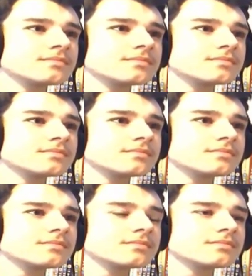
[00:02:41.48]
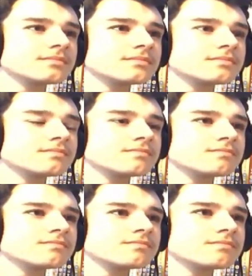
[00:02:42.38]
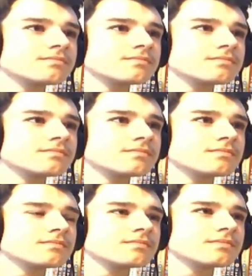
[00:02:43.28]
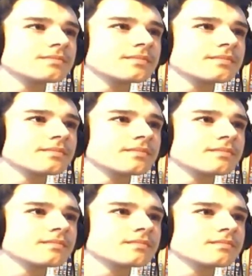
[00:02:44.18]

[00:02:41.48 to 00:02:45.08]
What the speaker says: (silent)